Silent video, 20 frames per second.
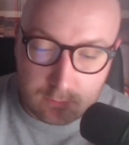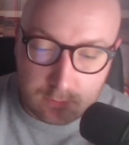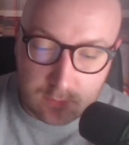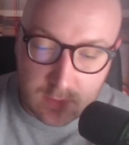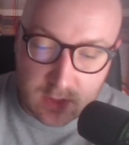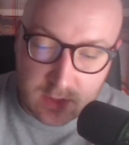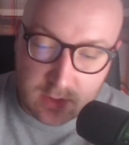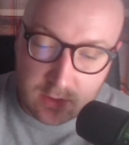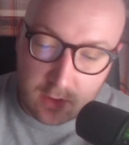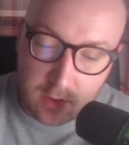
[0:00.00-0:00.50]

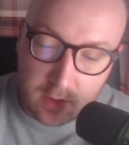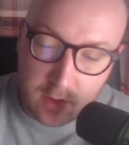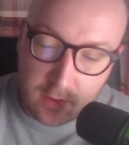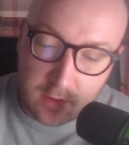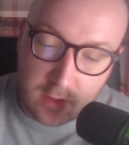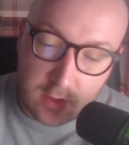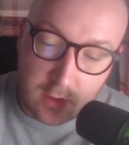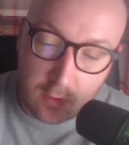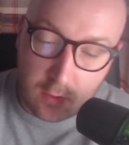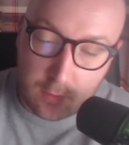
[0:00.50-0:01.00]
There's not
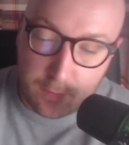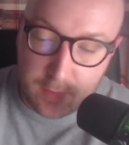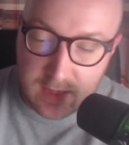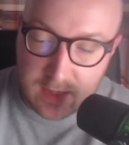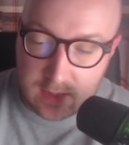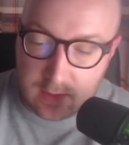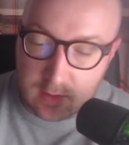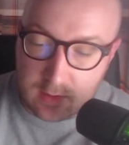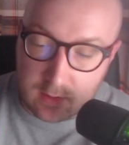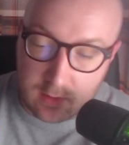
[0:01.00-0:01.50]
another
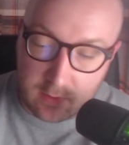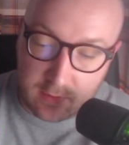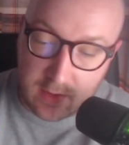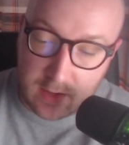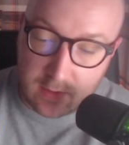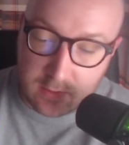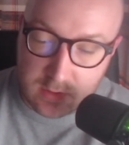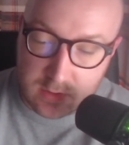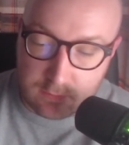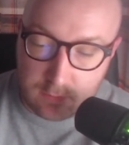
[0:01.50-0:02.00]
European in a
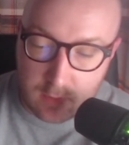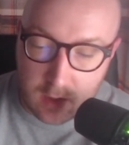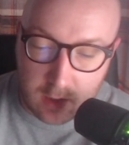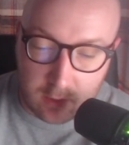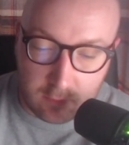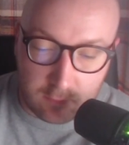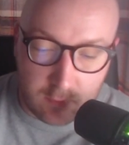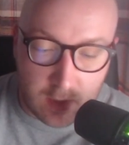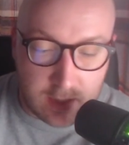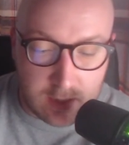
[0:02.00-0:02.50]

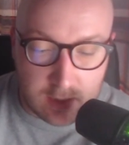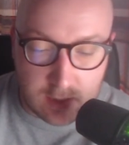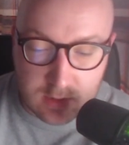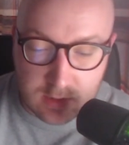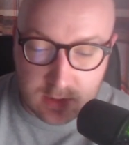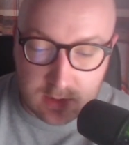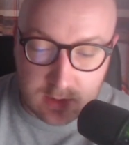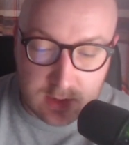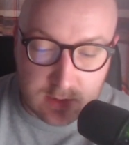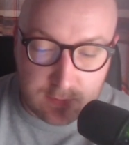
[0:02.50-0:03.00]
1,000-mile
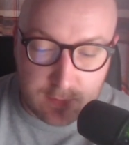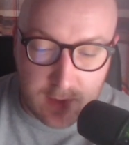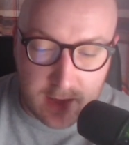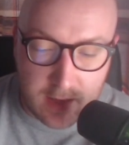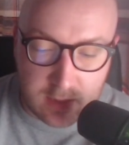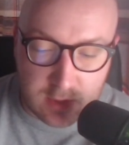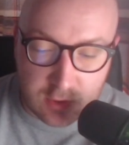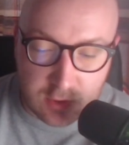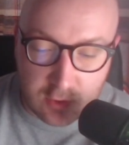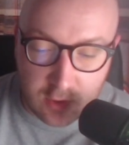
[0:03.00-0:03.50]
radius, and this man
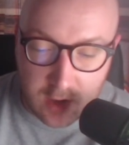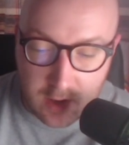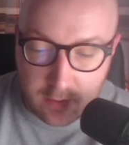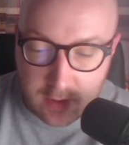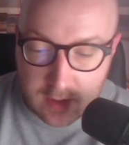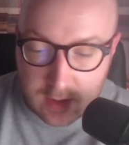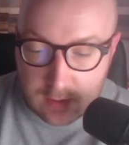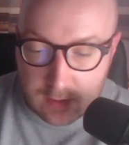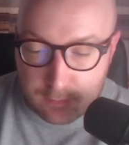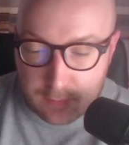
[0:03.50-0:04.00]
is
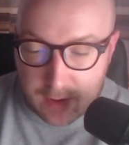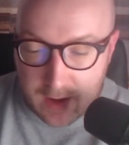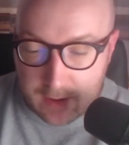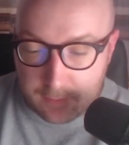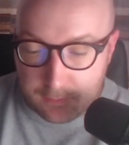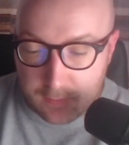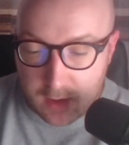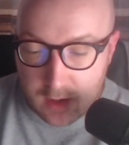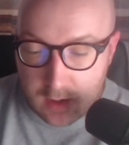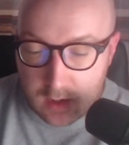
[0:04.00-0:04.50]
drowning in
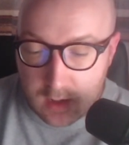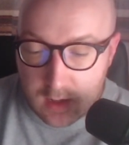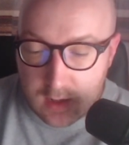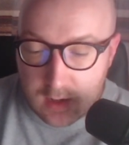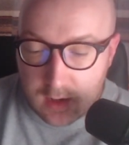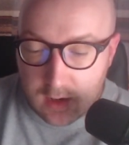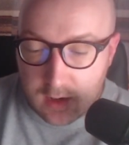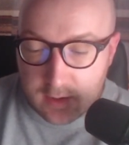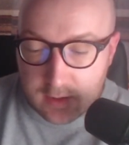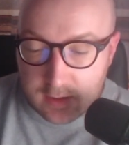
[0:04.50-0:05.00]
black men
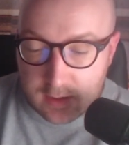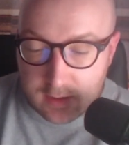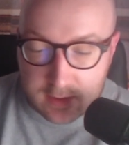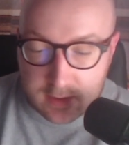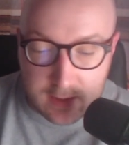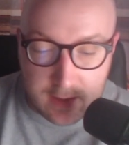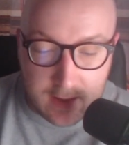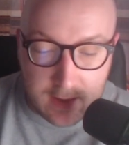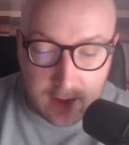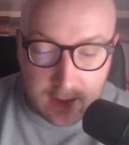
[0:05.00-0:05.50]
like a
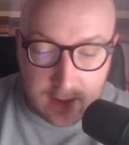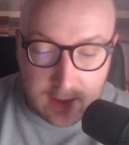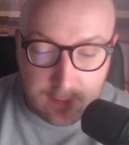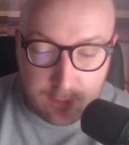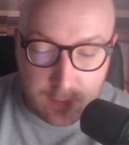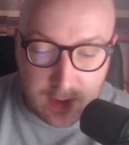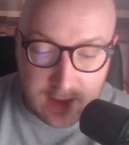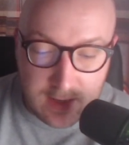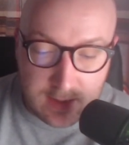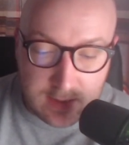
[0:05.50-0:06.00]
canelli
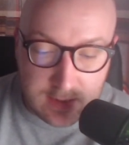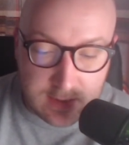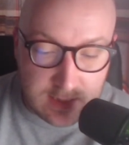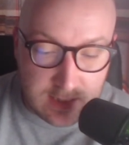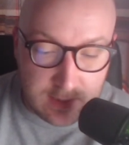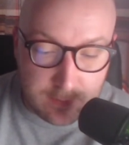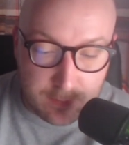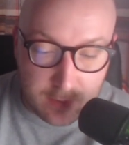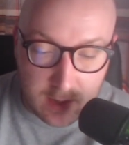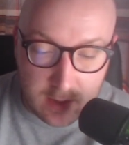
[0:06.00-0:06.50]
bean
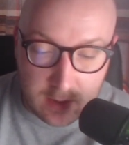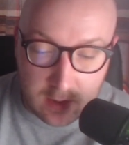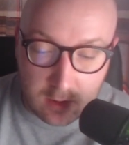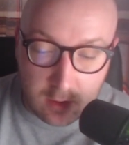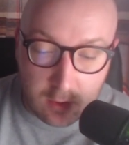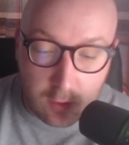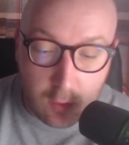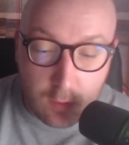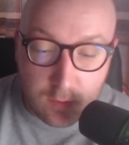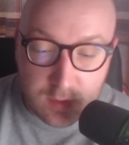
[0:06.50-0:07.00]
deep in an
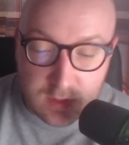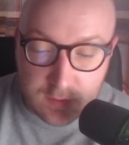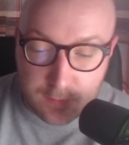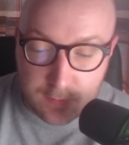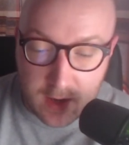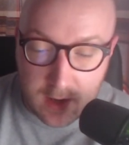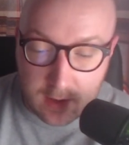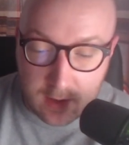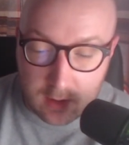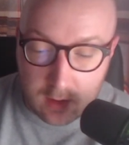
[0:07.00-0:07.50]
enormous
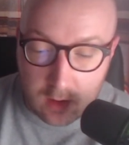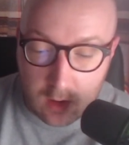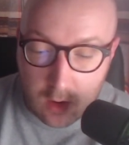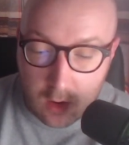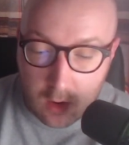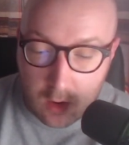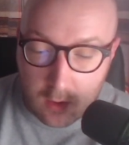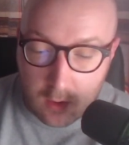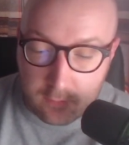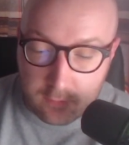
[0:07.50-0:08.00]
bag
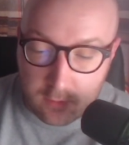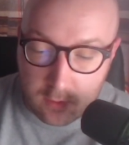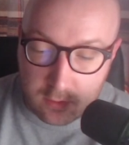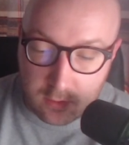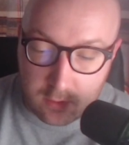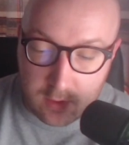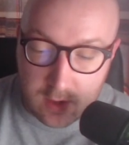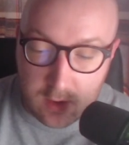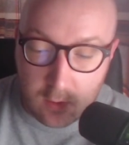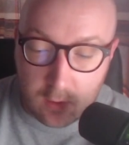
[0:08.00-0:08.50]
of
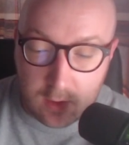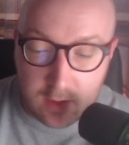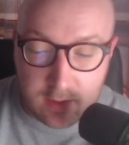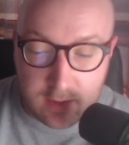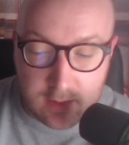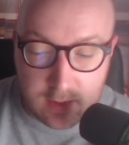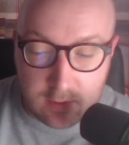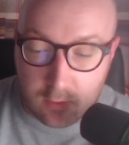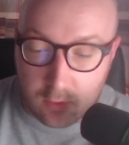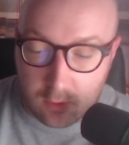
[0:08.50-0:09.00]
frijoles
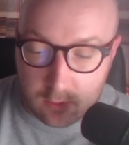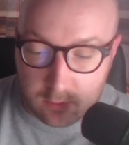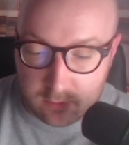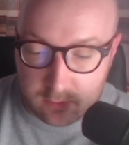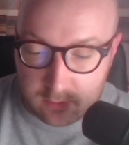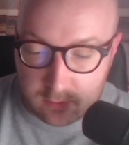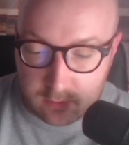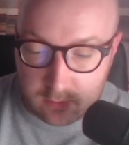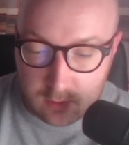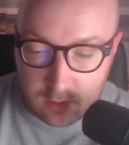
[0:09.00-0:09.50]

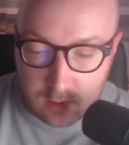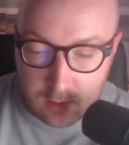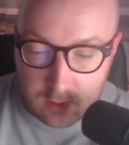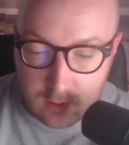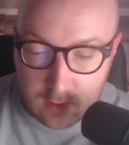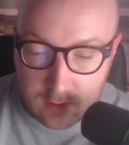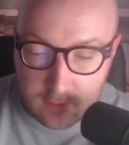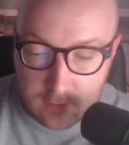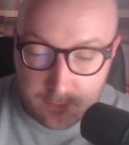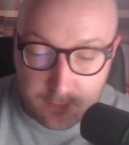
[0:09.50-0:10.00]
negros.
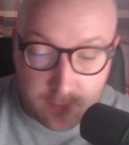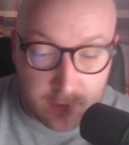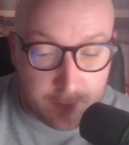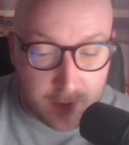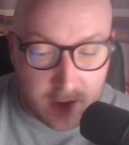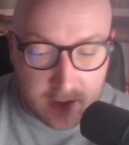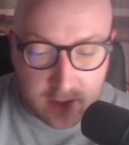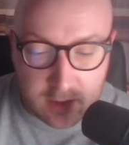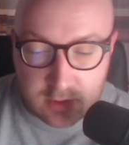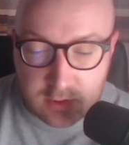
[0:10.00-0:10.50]
The
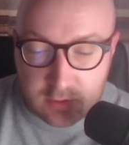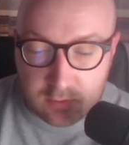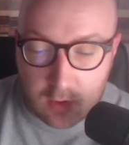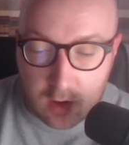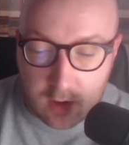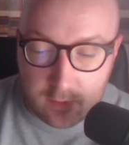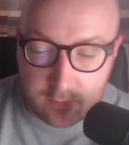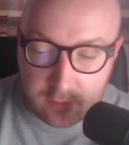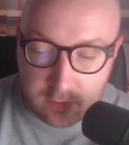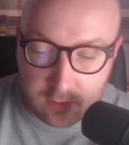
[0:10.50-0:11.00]
package
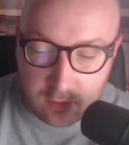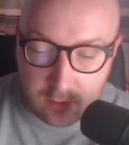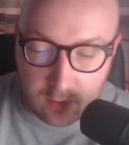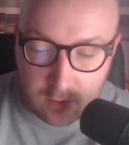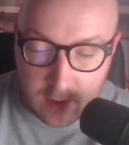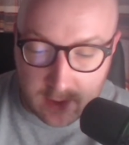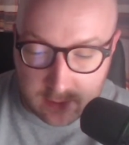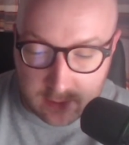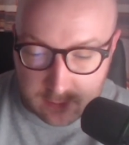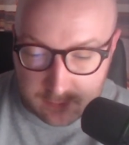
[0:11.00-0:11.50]
arrives too
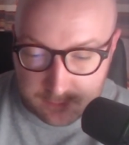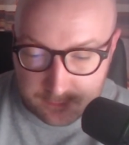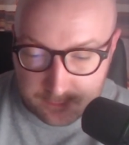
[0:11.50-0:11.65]
late.